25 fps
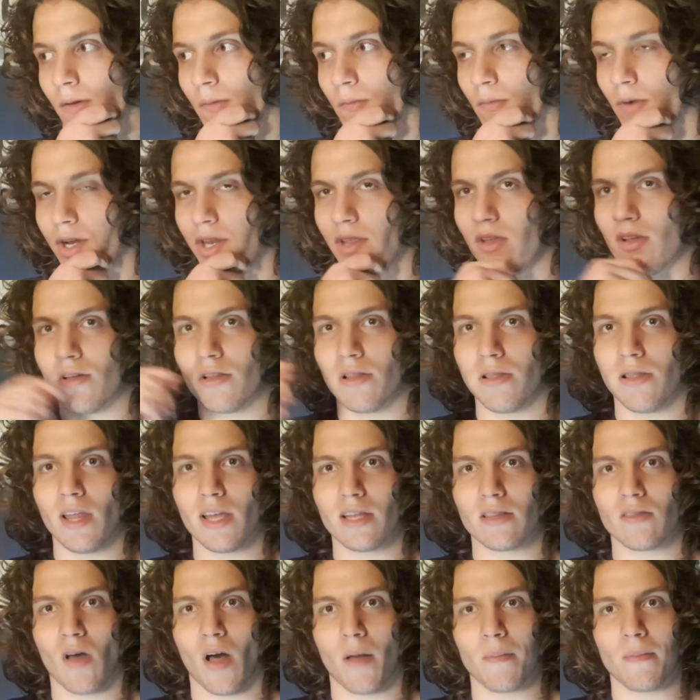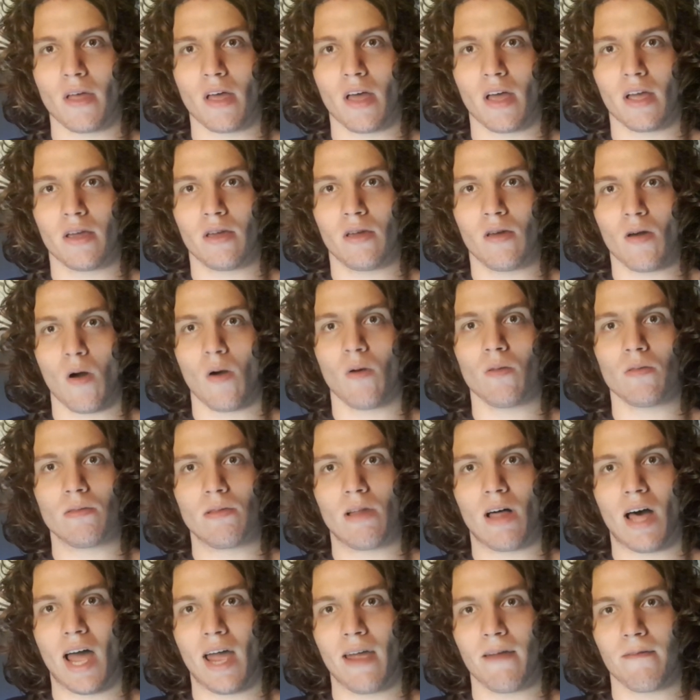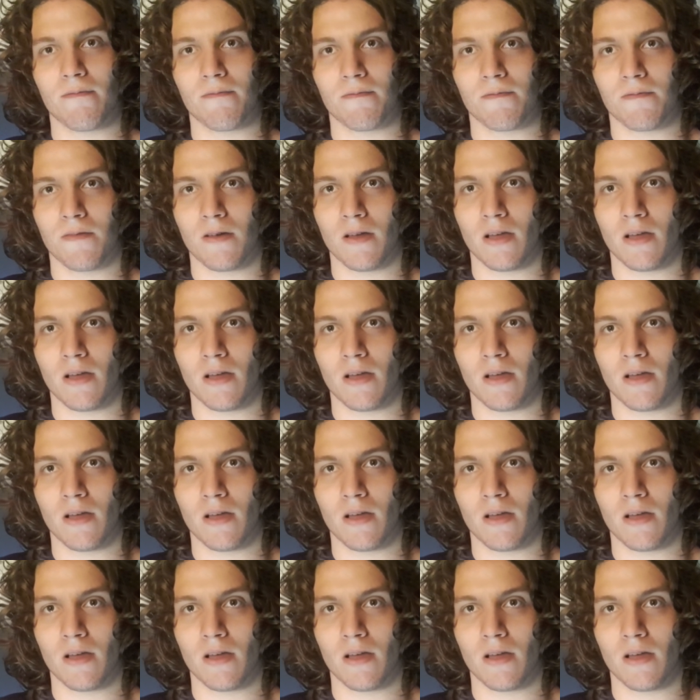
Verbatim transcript: when you clicked on the Go Live